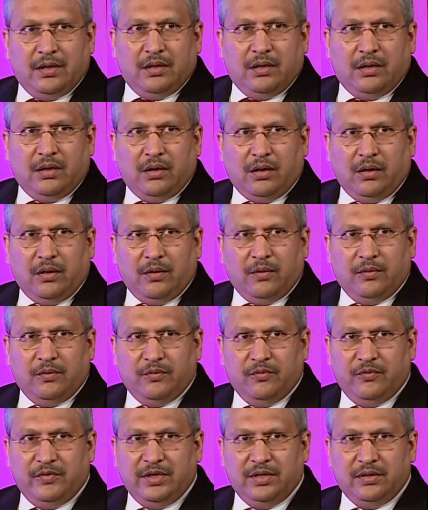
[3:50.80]

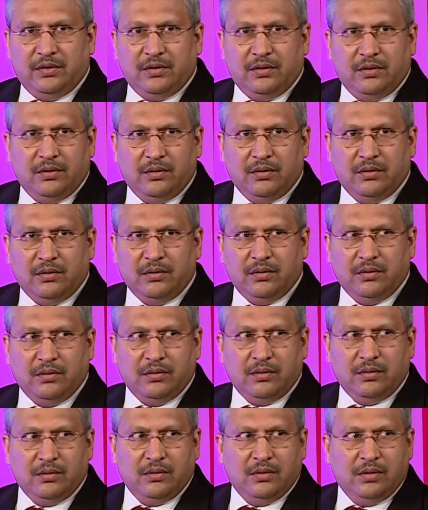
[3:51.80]

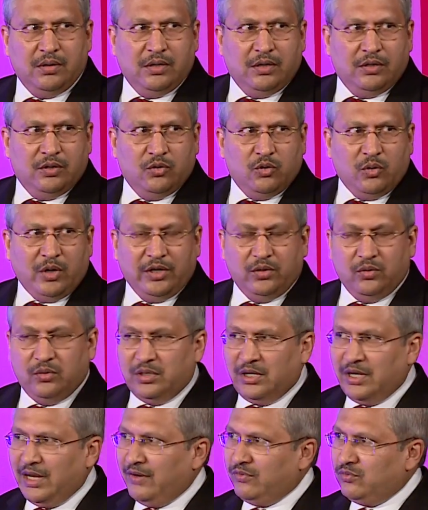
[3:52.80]
Though I know
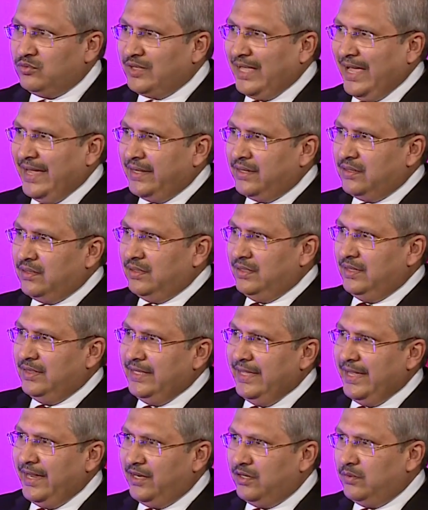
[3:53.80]
that I have to thank in
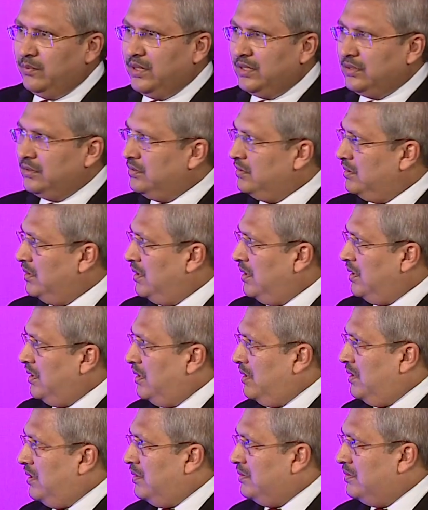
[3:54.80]
the end, but
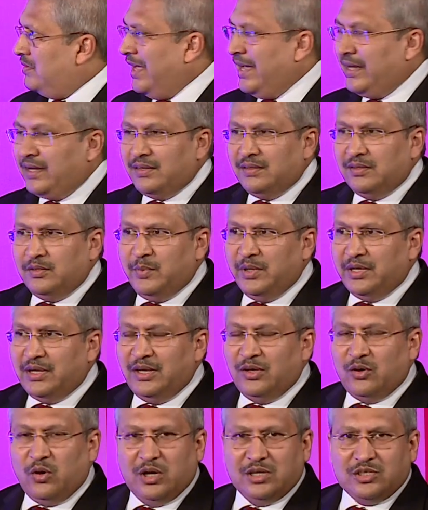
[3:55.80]
thank in the
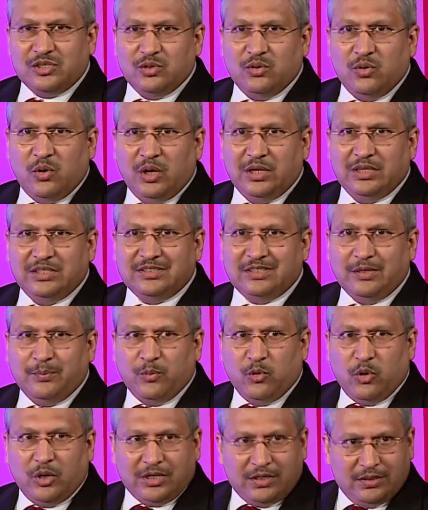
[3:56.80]
beginning also all the
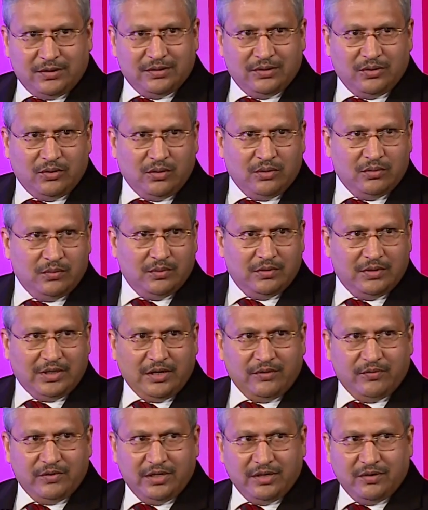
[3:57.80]
support
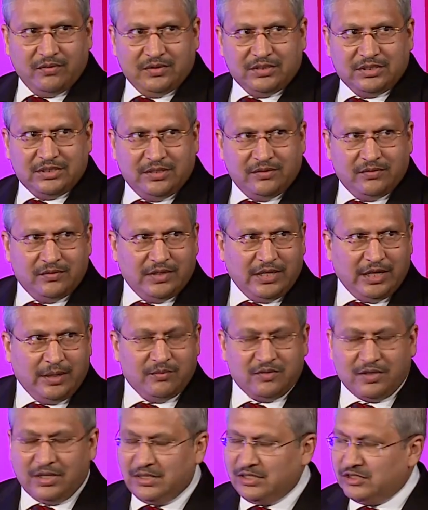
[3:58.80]
that we have received.
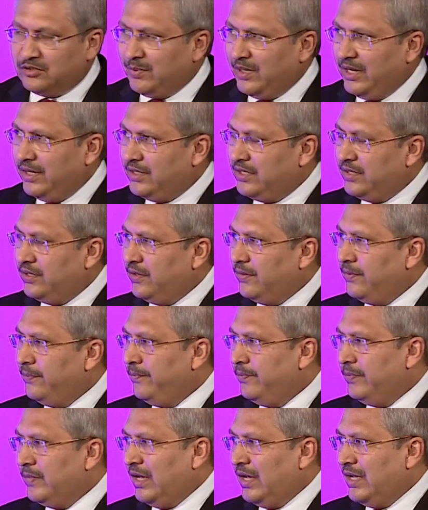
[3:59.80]
Names are displayed
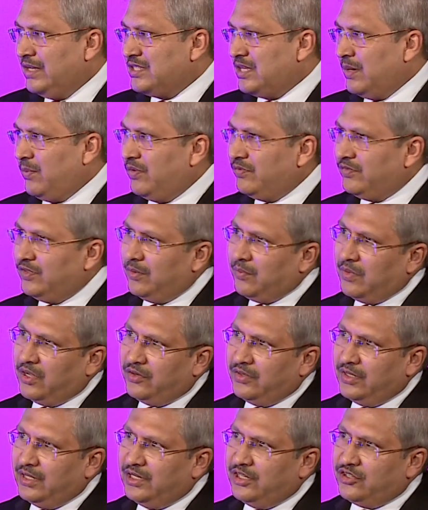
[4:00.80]
here, and some of them
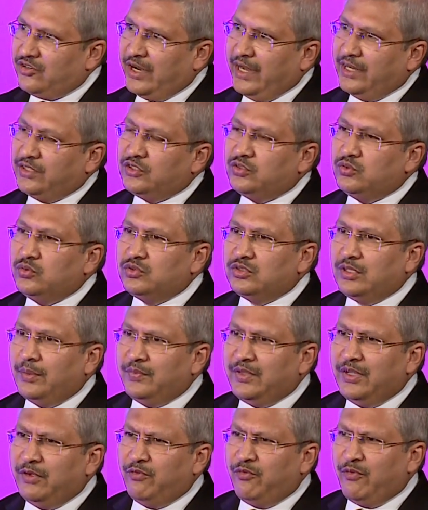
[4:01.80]
are really trying to do
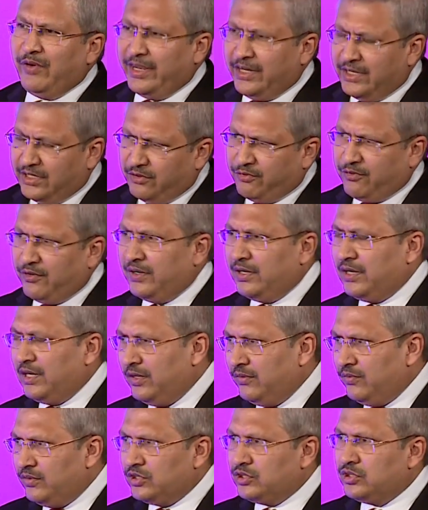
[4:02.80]
something very
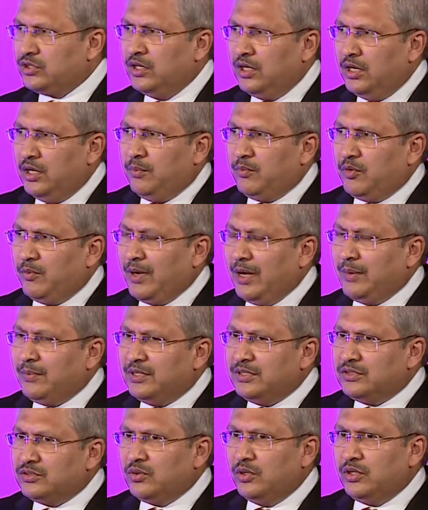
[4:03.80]
differently, which
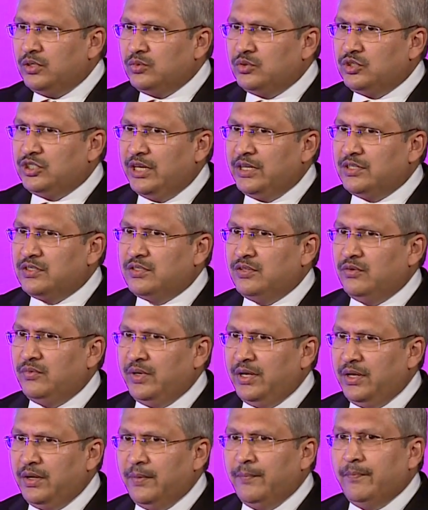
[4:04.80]
probably is going to change the
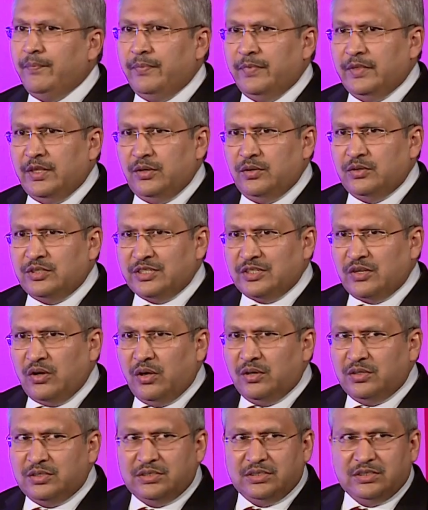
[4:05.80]
way
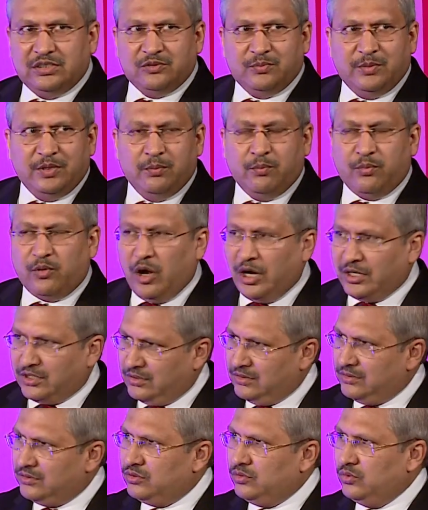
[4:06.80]
technology has been
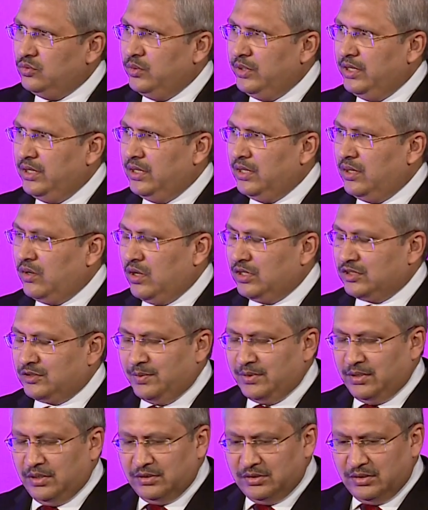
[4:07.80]
brought to Indian
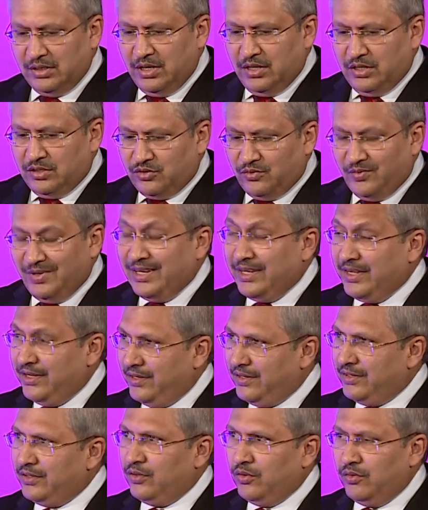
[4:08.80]
hospitals. So we'll
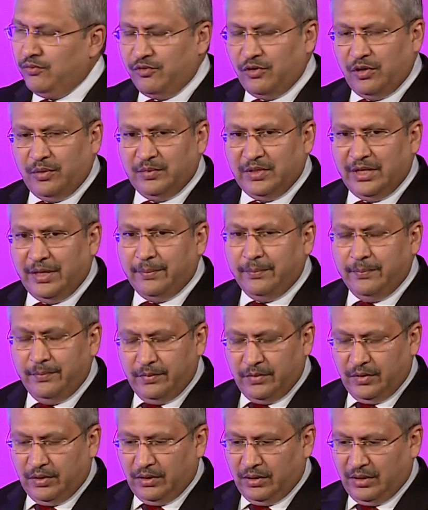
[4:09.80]
hear from them
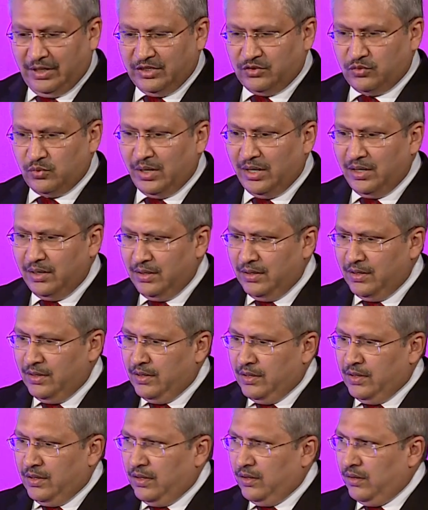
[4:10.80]
as well.
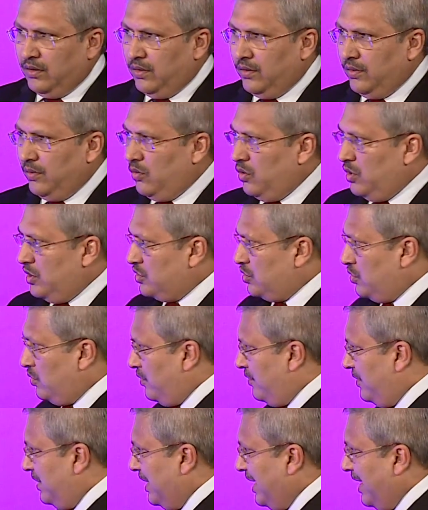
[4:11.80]

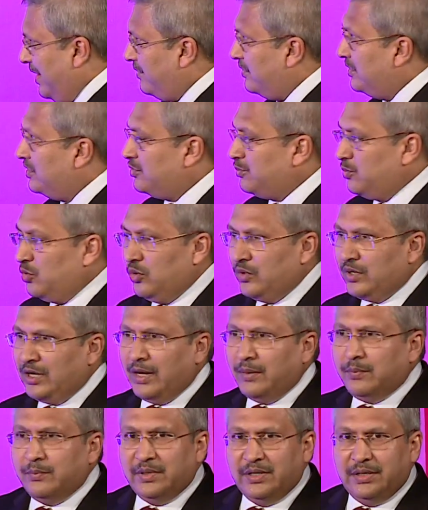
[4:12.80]
Also, we have this
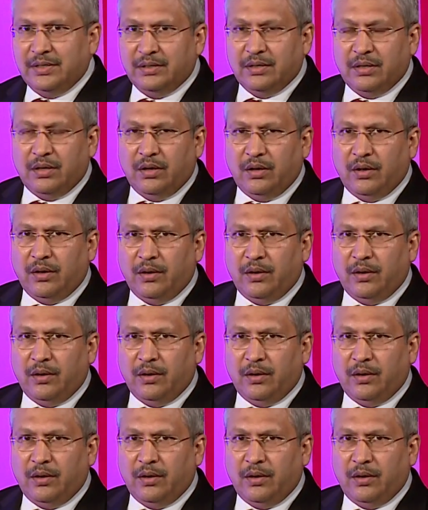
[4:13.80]
program being